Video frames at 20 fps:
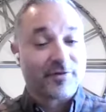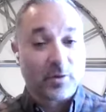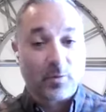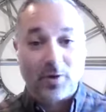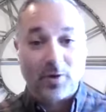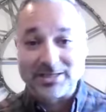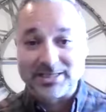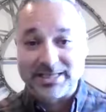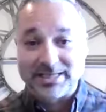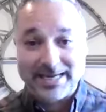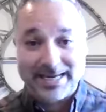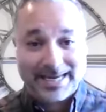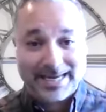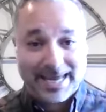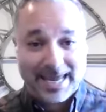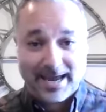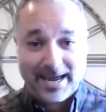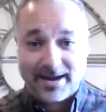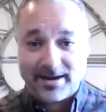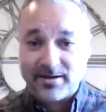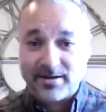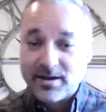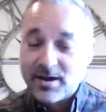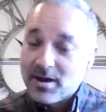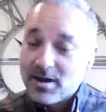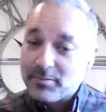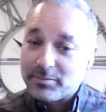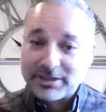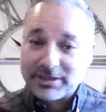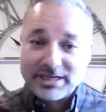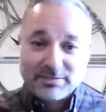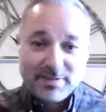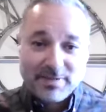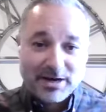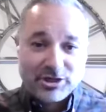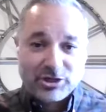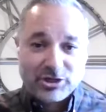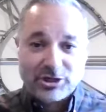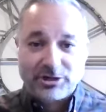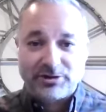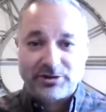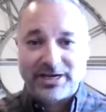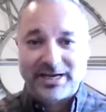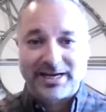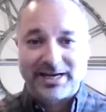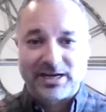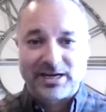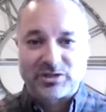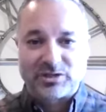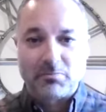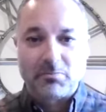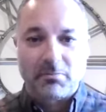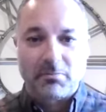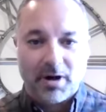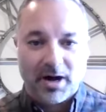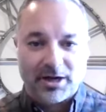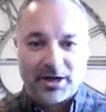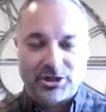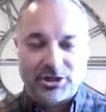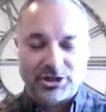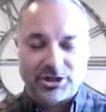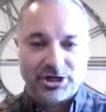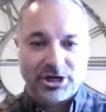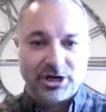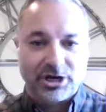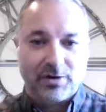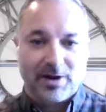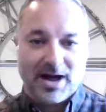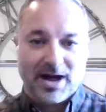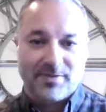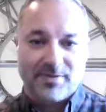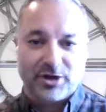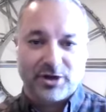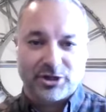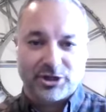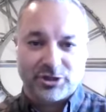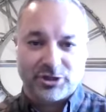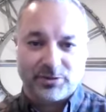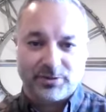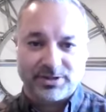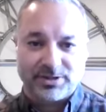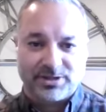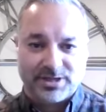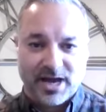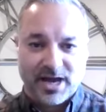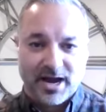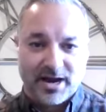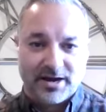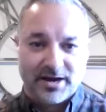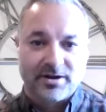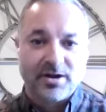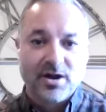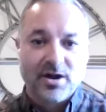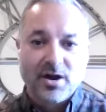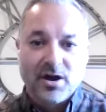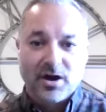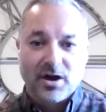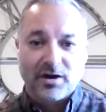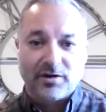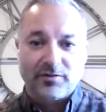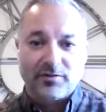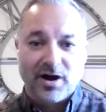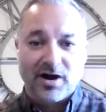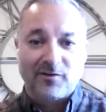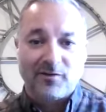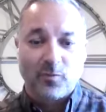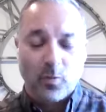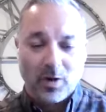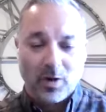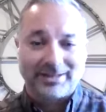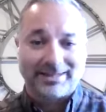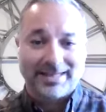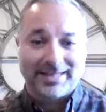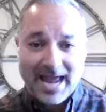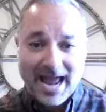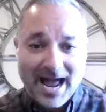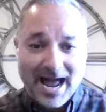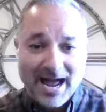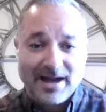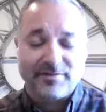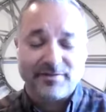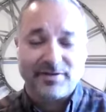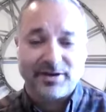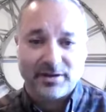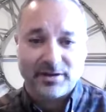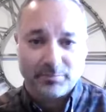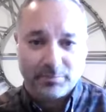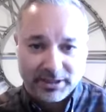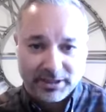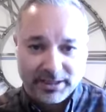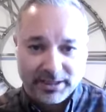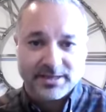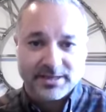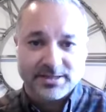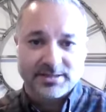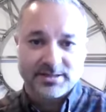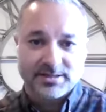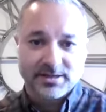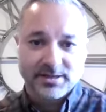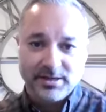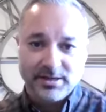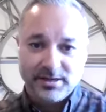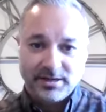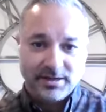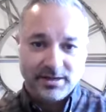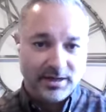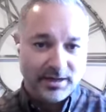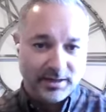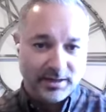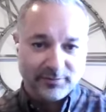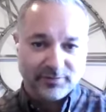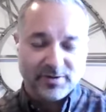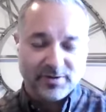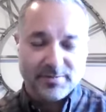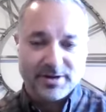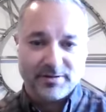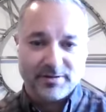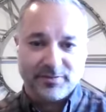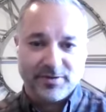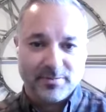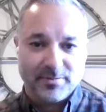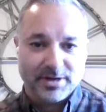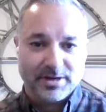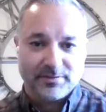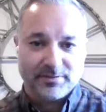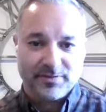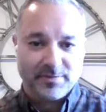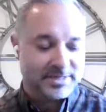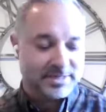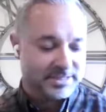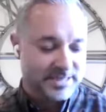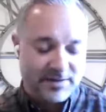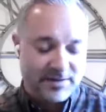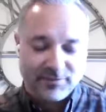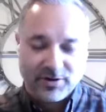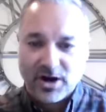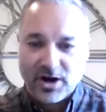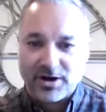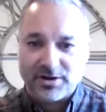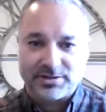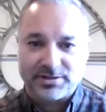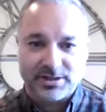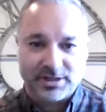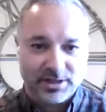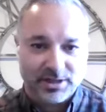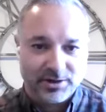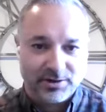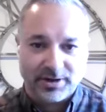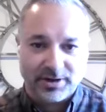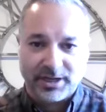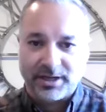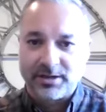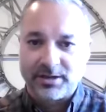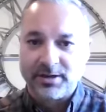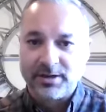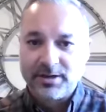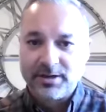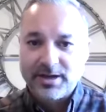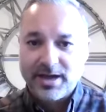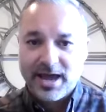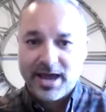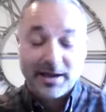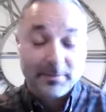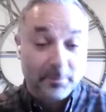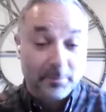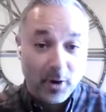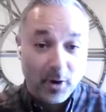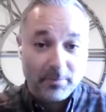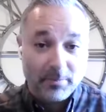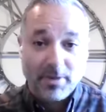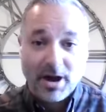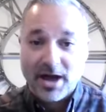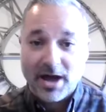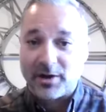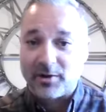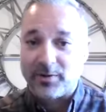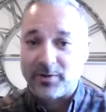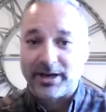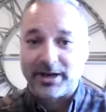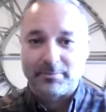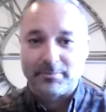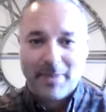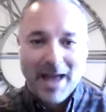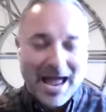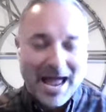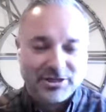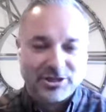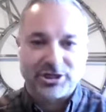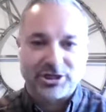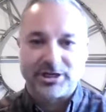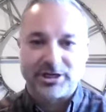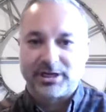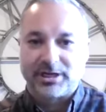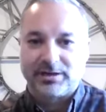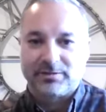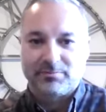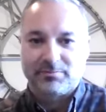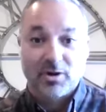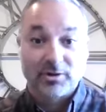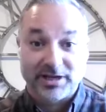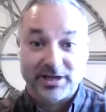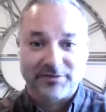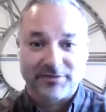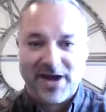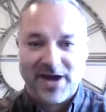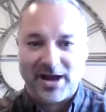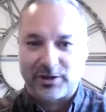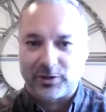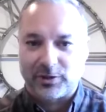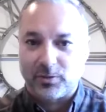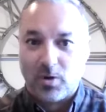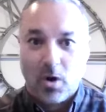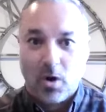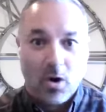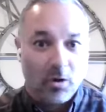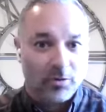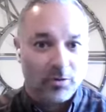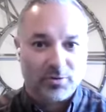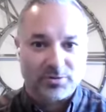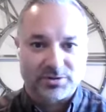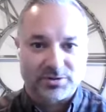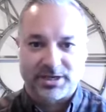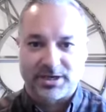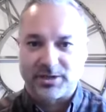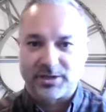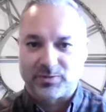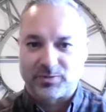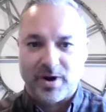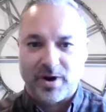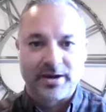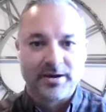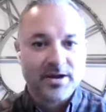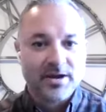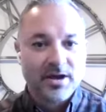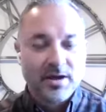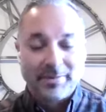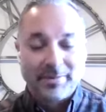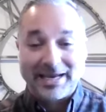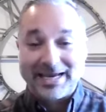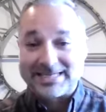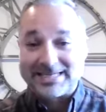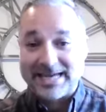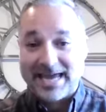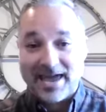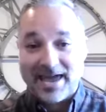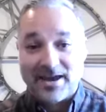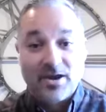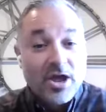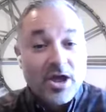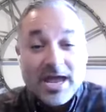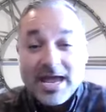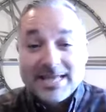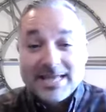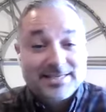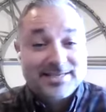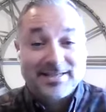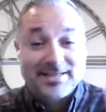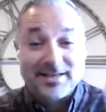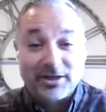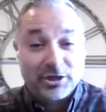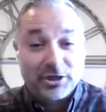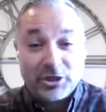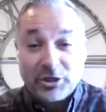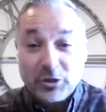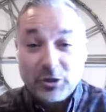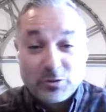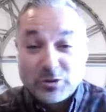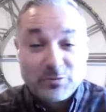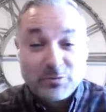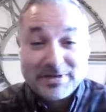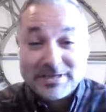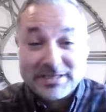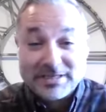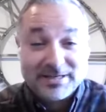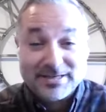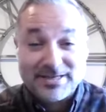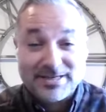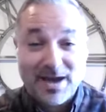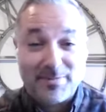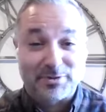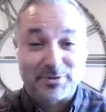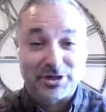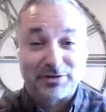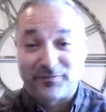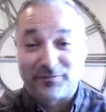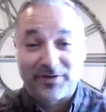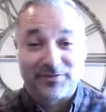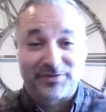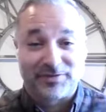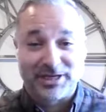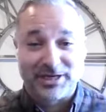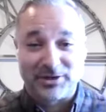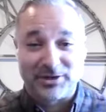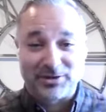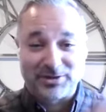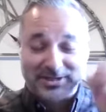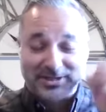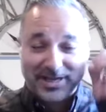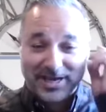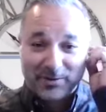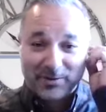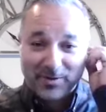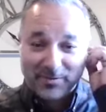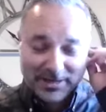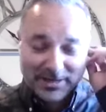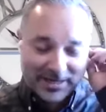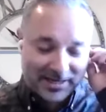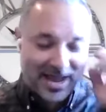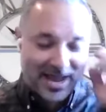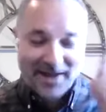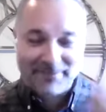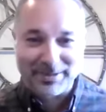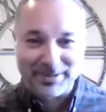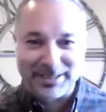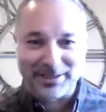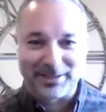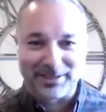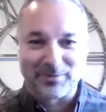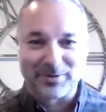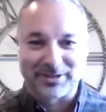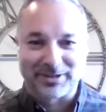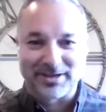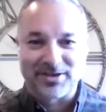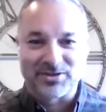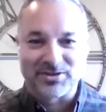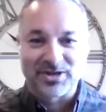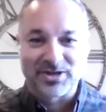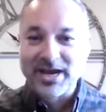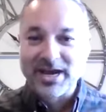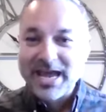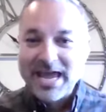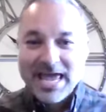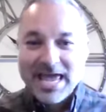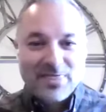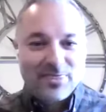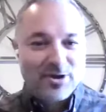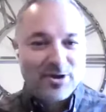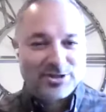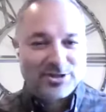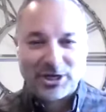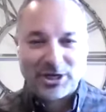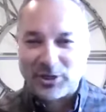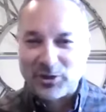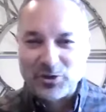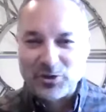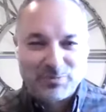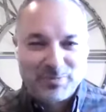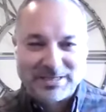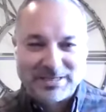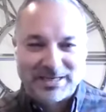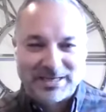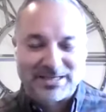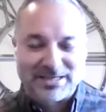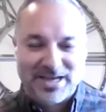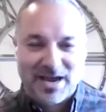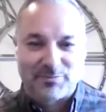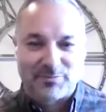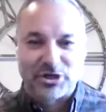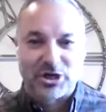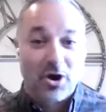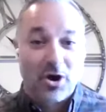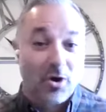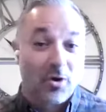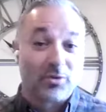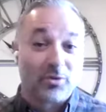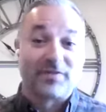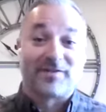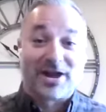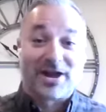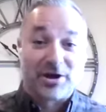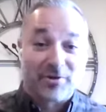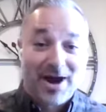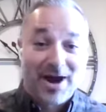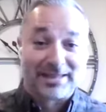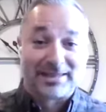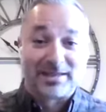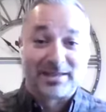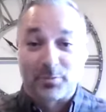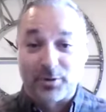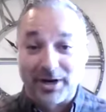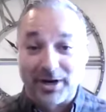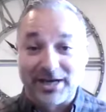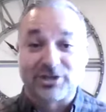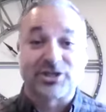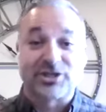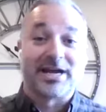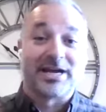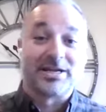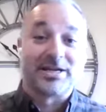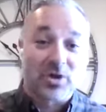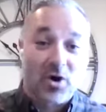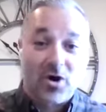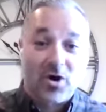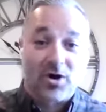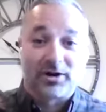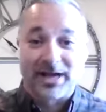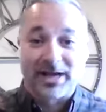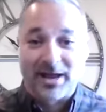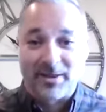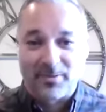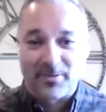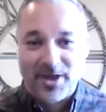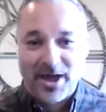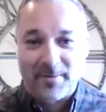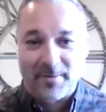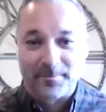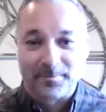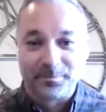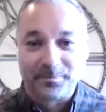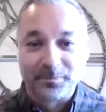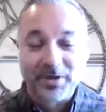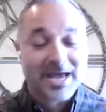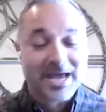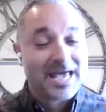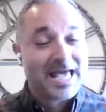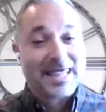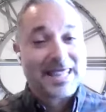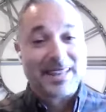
And for the ones that you can't, please make sure you're getting as much, you know, on the assurance side of, of what they have in place uh, from a from a from a safeguard, security, endpoint monitoring, and patching, and multi-factor, all those things, right? Because again, it's still a huge misconception. 15 years later, we've been de- I've been dealing with this. There's a huge misconception. Oh, the vendor had the breach. It's all on them.